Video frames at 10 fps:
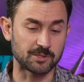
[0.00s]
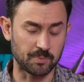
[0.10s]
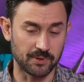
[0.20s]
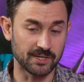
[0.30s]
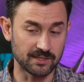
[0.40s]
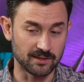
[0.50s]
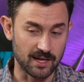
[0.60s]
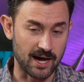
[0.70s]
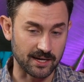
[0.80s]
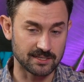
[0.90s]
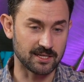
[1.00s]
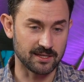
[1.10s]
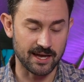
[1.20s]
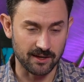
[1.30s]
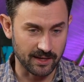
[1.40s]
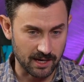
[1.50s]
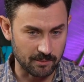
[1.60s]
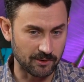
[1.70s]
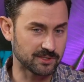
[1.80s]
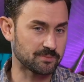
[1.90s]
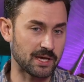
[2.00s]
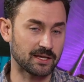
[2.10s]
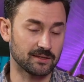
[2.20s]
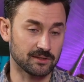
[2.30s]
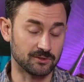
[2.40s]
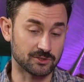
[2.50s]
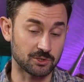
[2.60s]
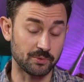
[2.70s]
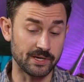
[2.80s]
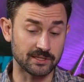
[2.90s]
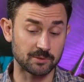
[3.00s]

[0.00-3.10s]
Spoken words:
pretty locked in now. Like I'm always making little tweaks,